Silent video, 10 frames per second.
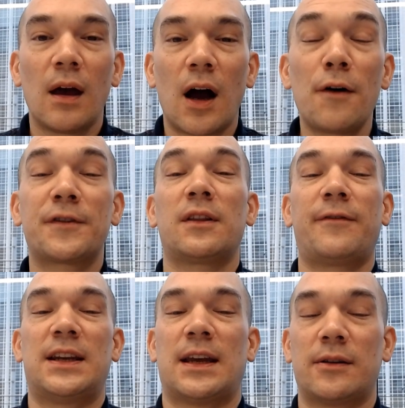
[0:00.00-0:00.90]
After the
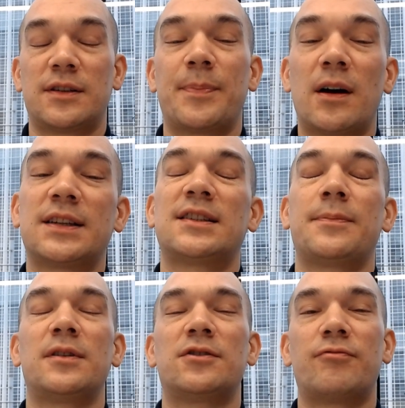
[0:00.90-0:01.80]
videos,
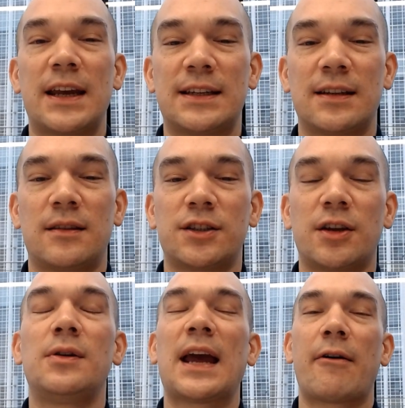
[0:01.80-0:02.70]
participants rated the
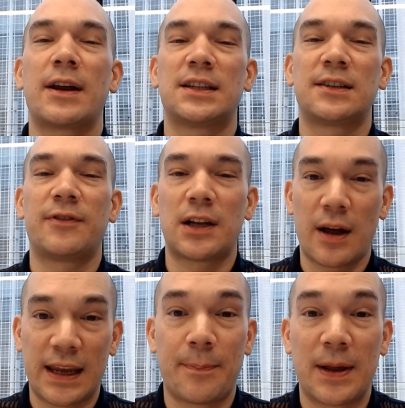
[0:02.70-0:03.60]
two characters for
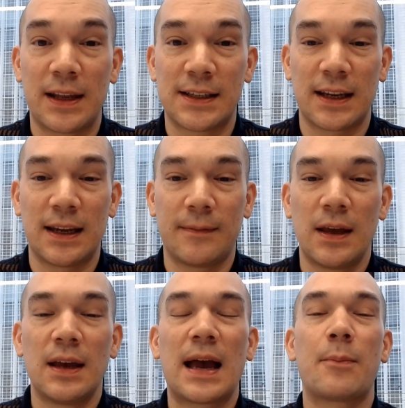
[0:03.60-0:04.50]
likability
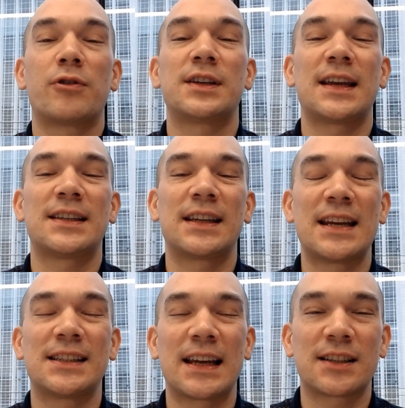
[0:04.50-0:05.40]
and were assessed
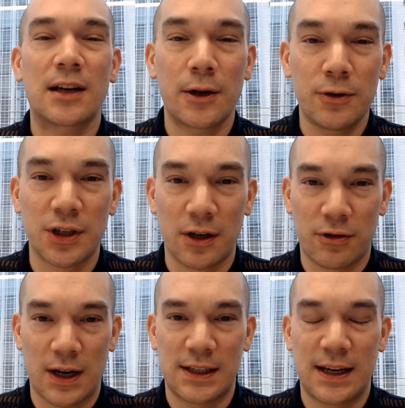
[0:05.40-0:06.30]
against exclusion
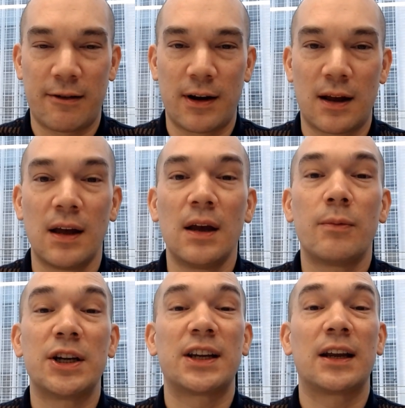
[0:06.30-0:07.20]
criteria,
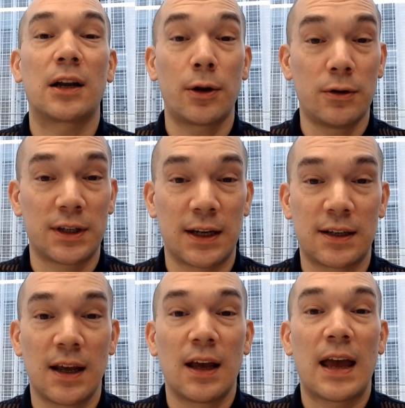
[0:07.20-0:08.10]
which
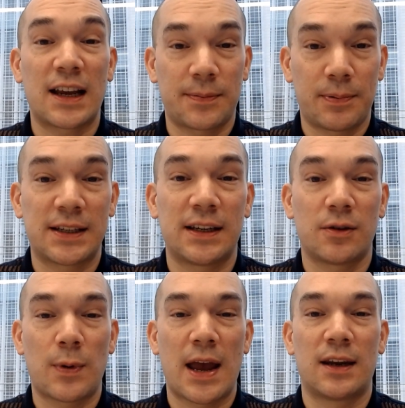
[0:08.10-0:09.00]
included explicit
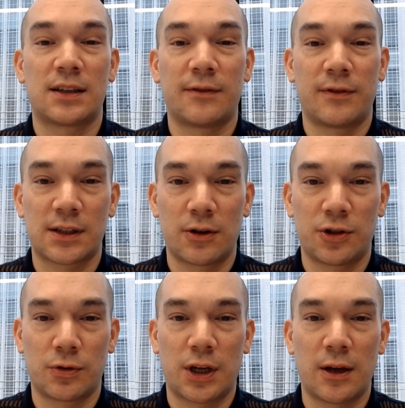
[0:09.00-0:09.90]
awareness of the
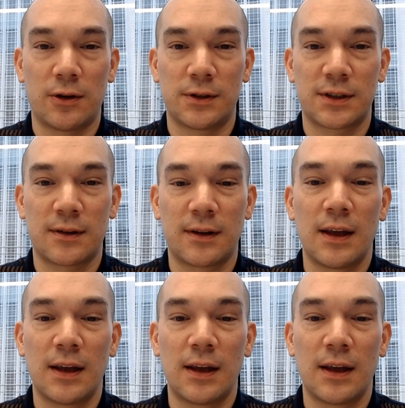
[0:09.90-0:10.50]
social cues.